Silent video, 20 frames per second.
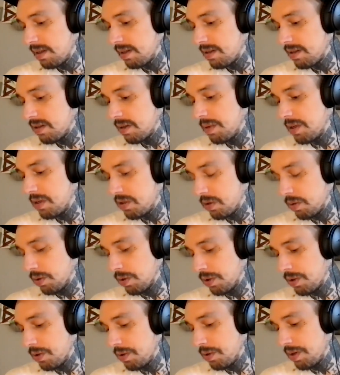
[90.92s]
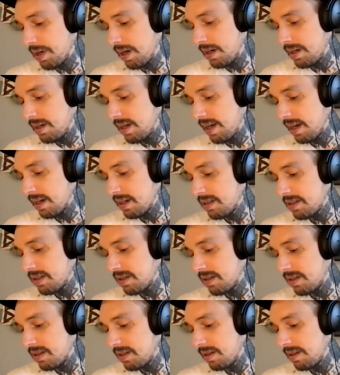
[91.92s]
some historical
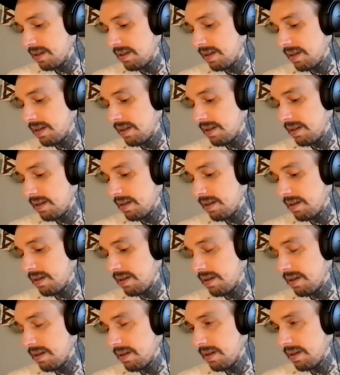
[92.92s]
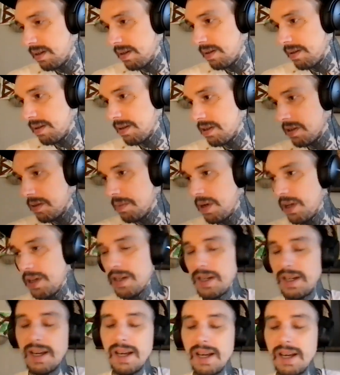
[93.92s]
context?
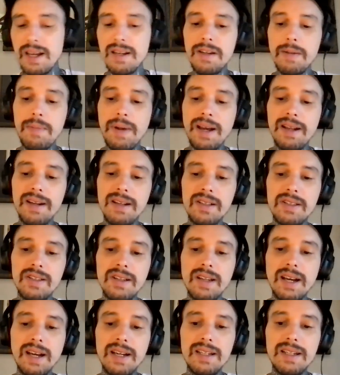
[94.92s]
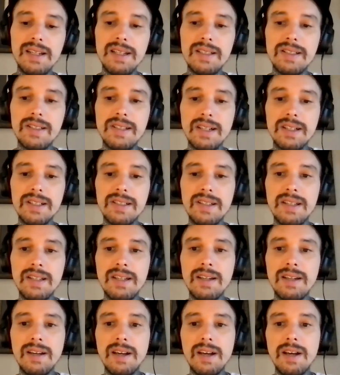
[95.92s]
Somalia gained independence in
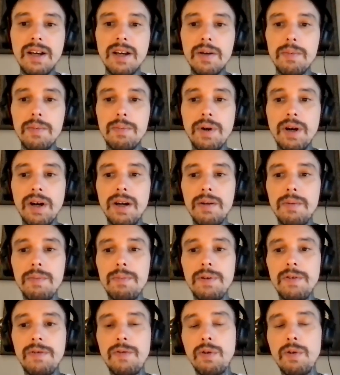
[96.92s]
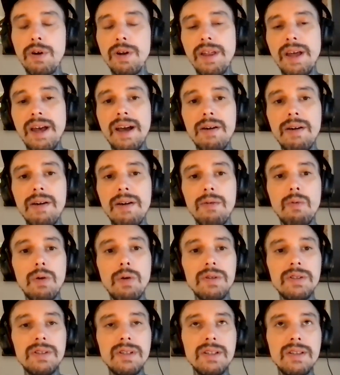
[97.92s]
1960, but before that,
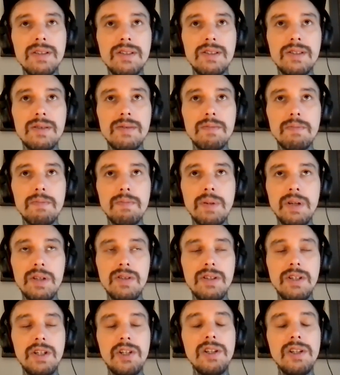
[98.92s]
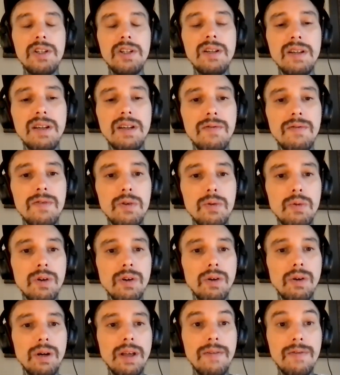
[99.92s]
what was its position, if you
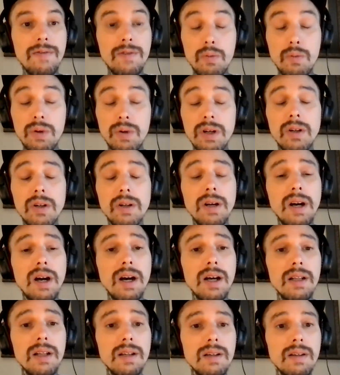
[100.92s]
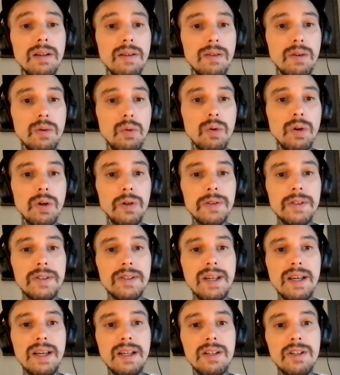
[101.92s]
were, if you will, on the world
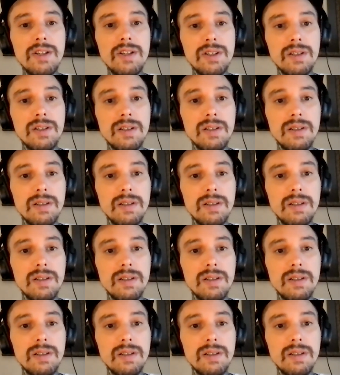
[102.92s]
stage?